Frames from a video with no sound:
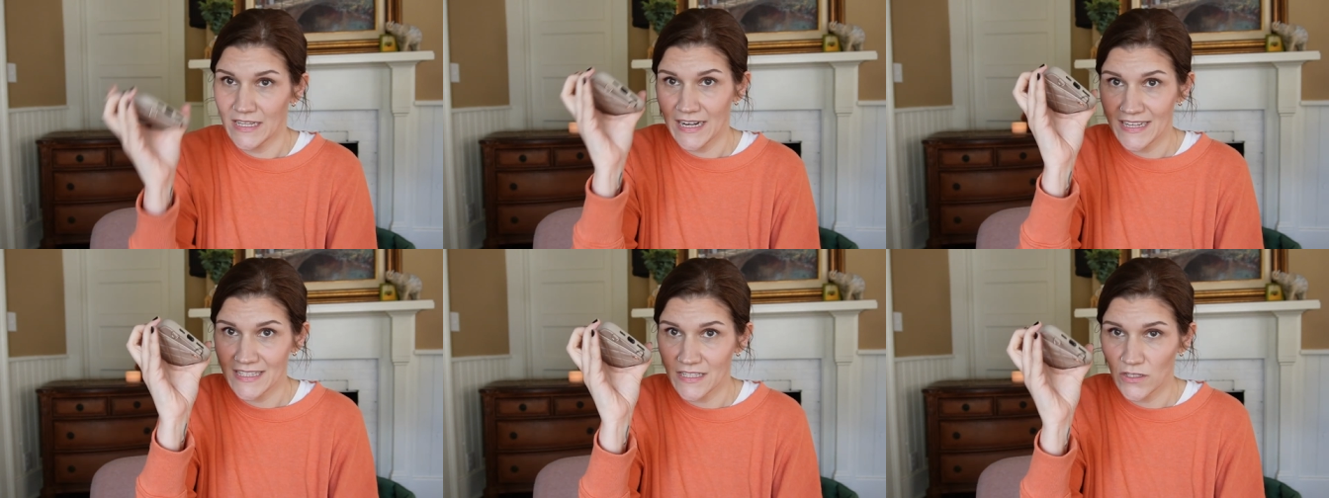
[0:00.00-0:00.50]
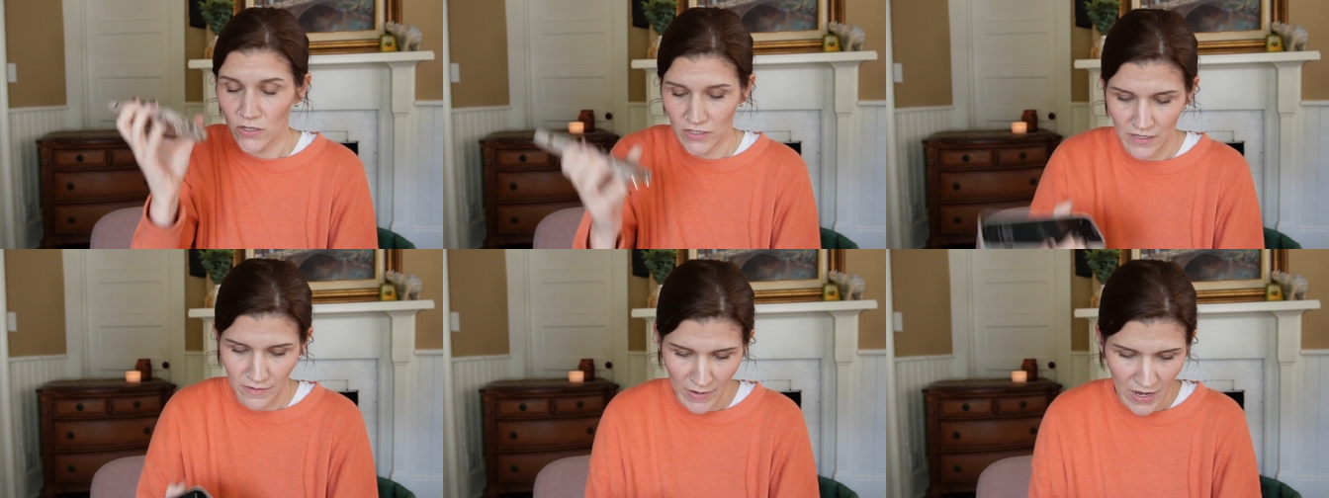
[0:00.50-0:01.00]
has these hooks
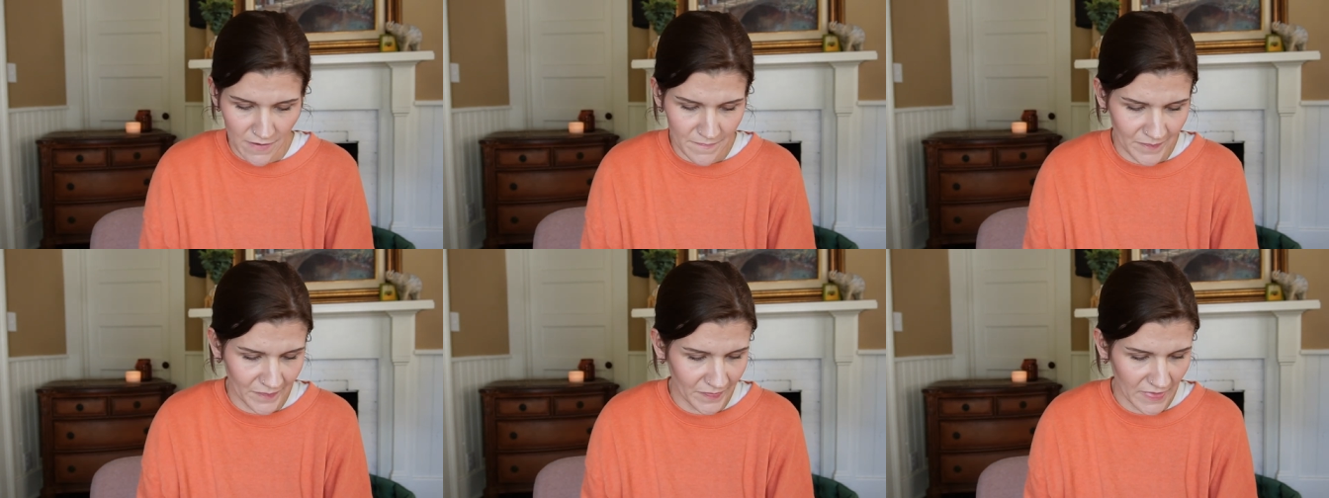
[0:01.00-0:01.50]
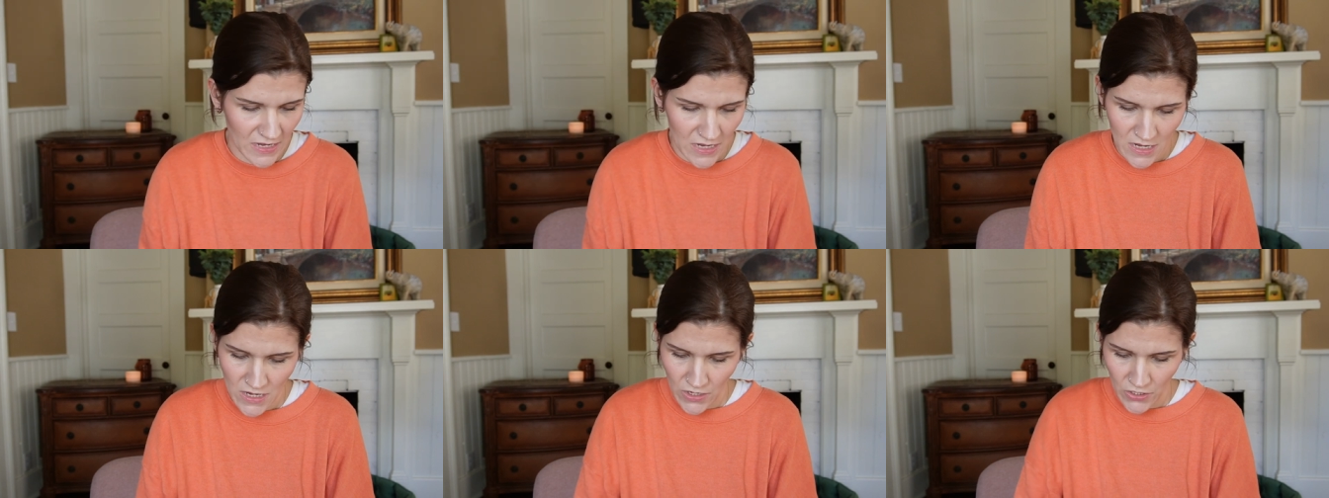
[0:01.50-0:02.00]
on the bottom
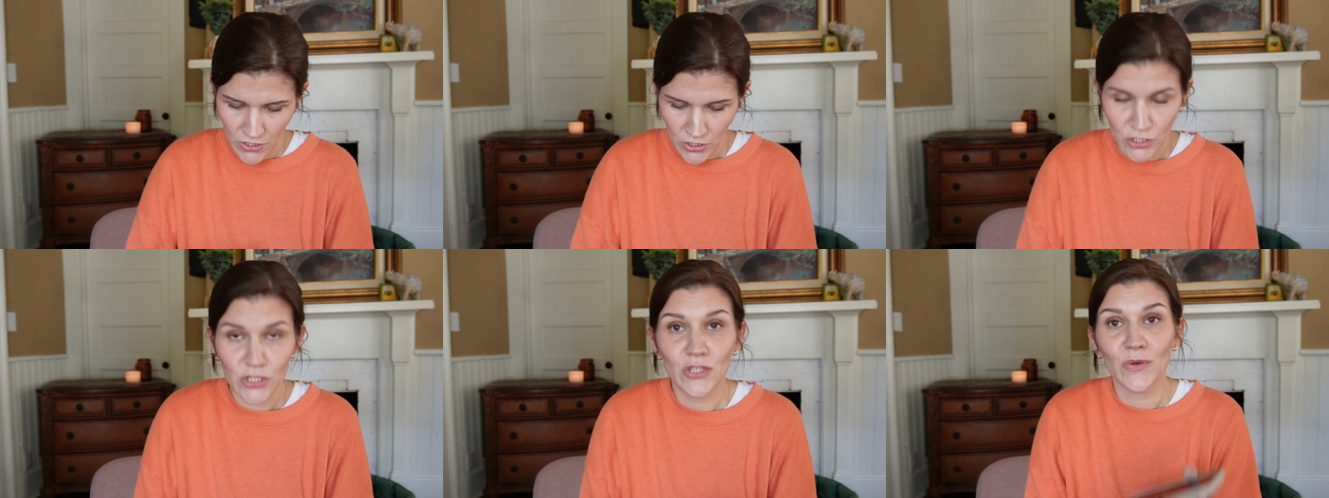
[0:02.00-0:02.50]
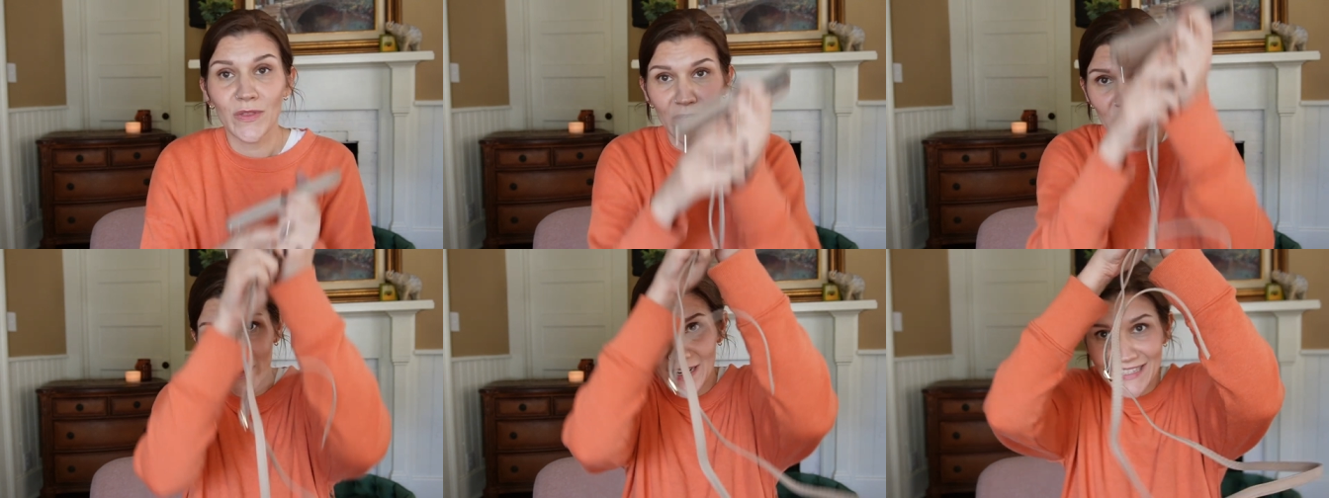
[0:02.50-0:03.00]
so that
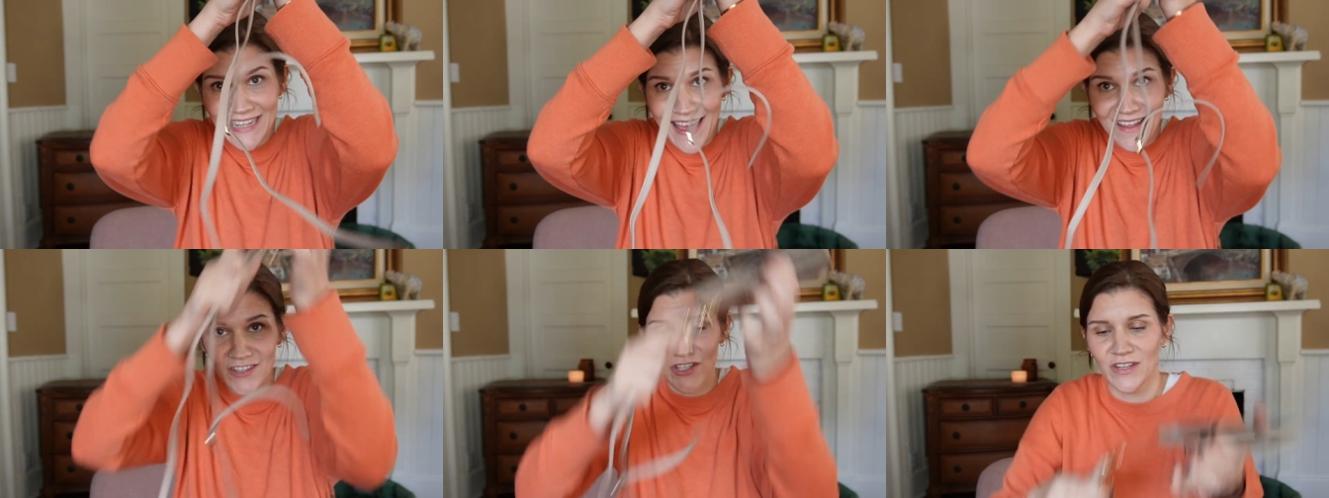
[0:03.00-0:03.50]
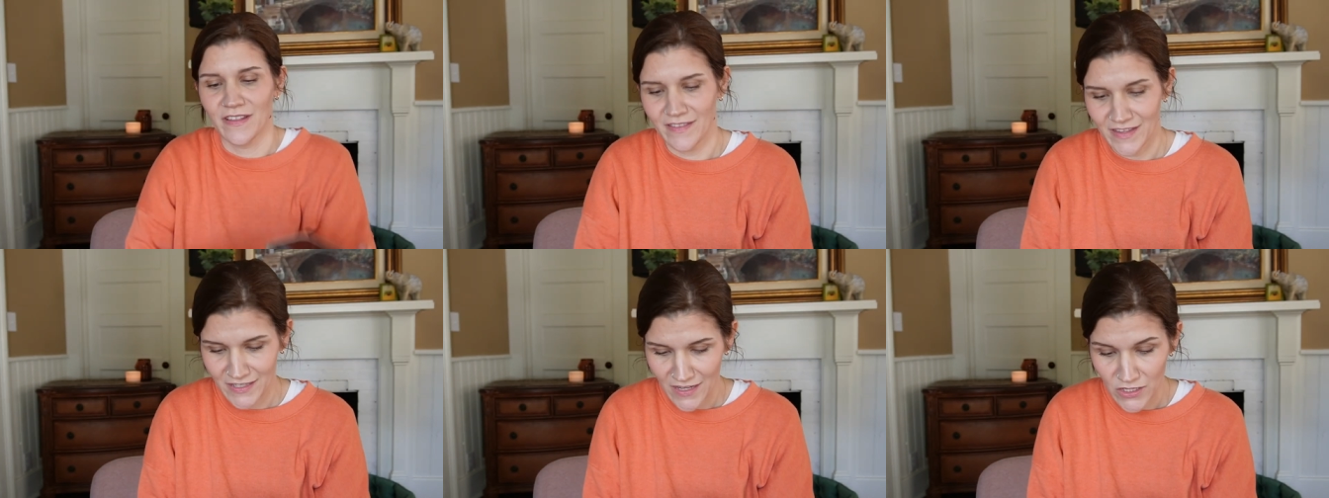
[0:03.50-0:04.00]
you can attach
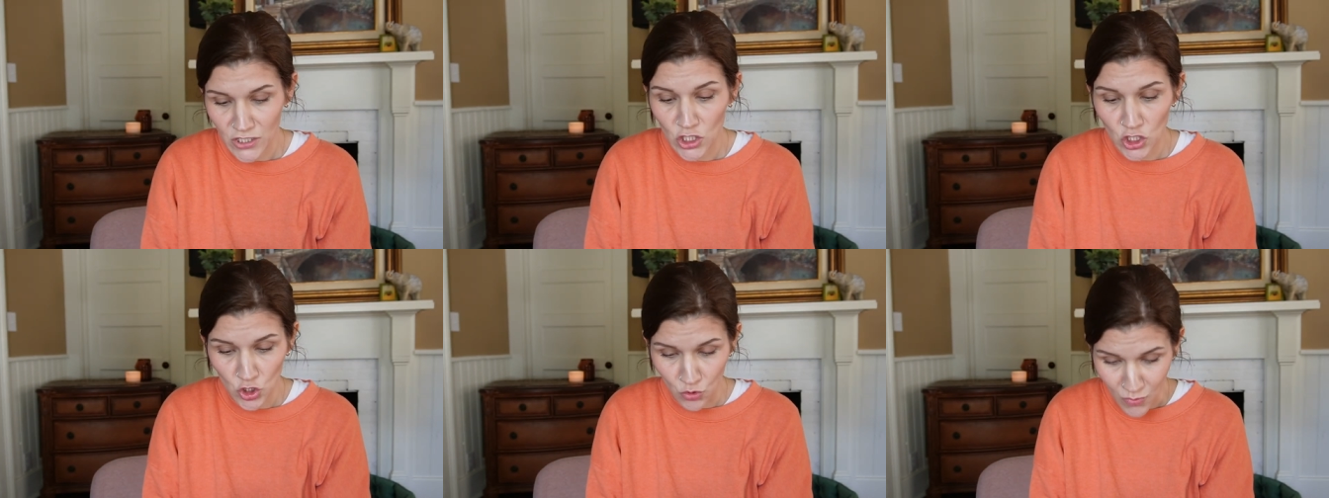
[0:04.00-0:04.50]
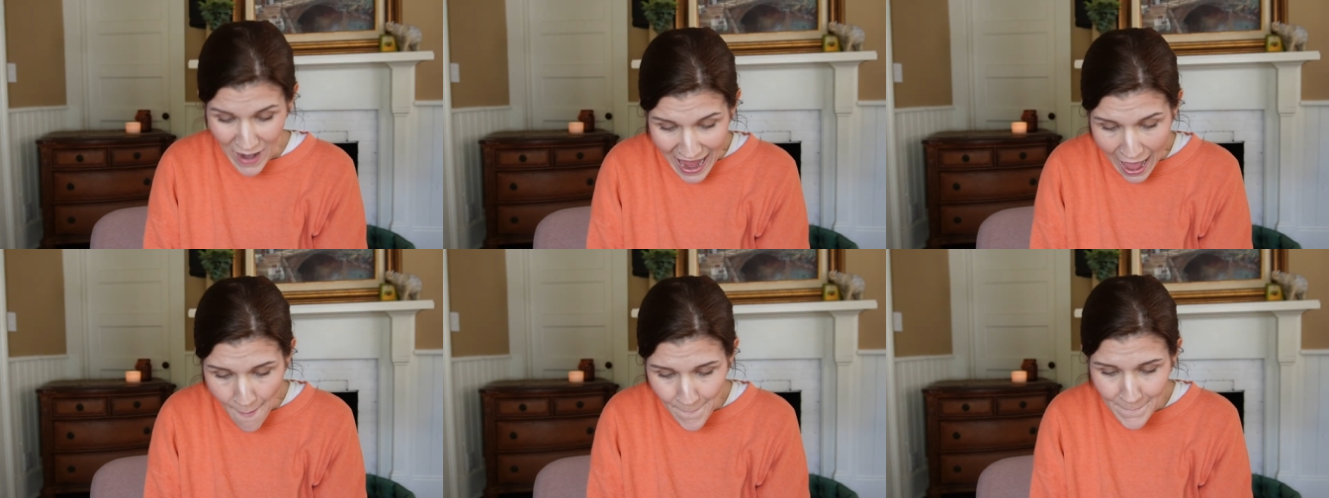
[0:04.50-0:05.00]
this
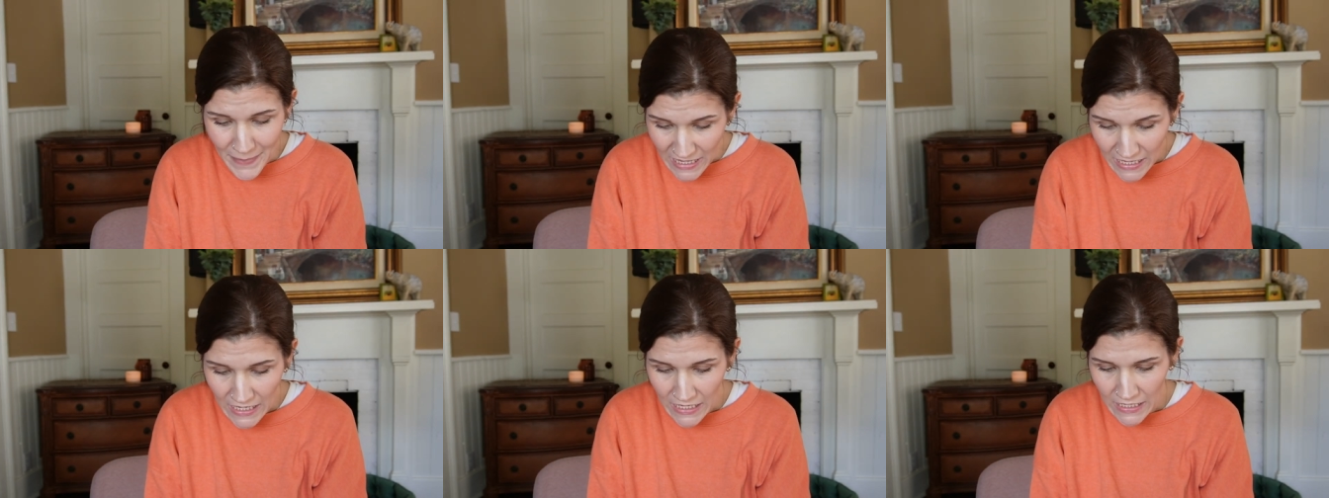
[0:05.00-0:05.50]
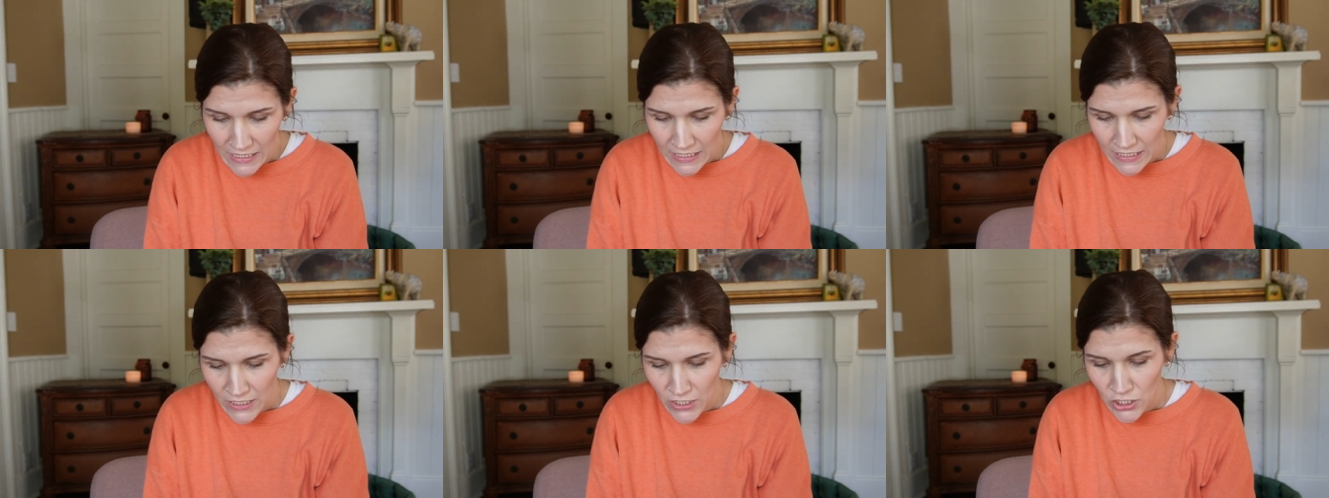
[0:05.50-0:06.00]
strap.
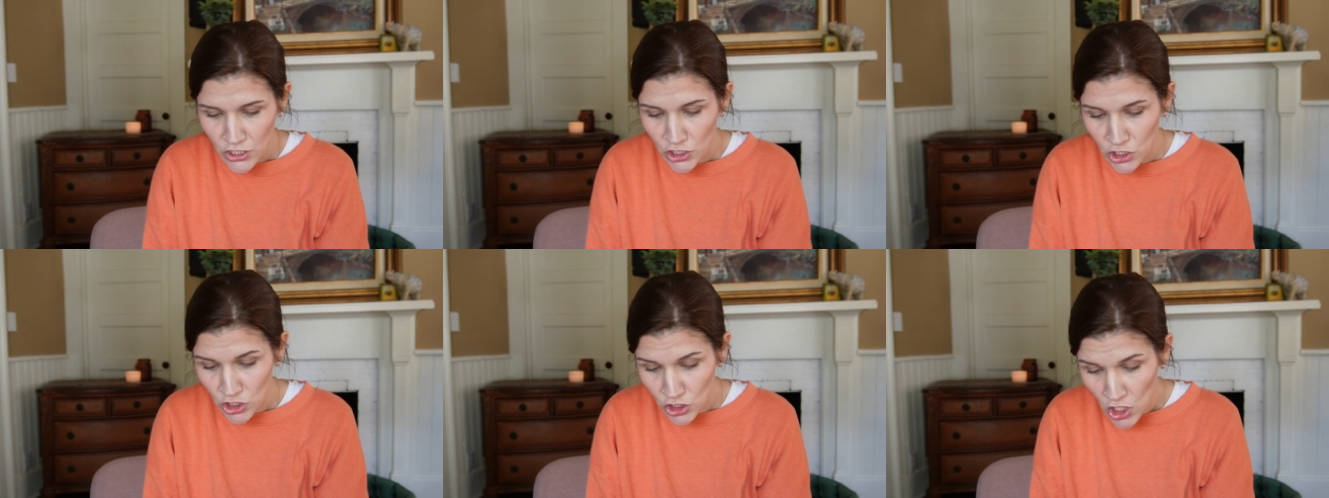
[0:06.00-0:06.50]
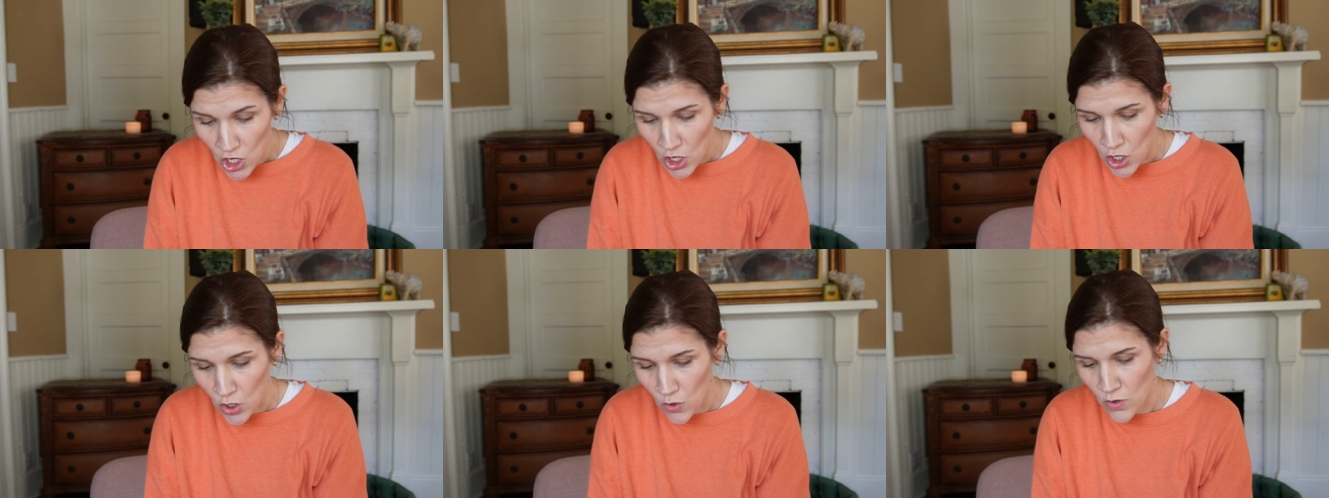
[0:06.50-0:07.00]

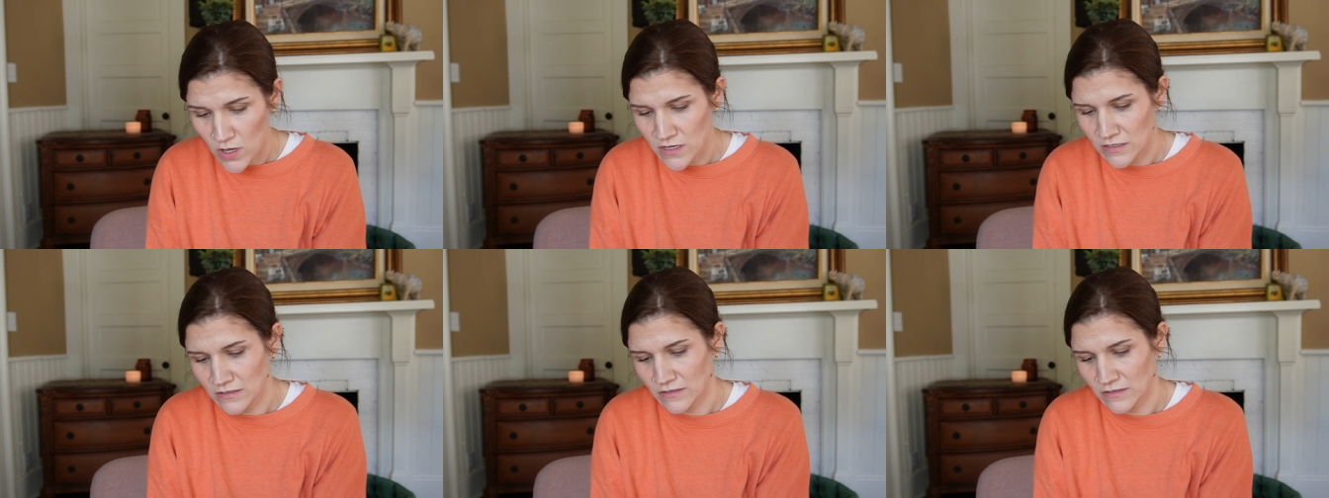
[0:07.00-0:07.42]
So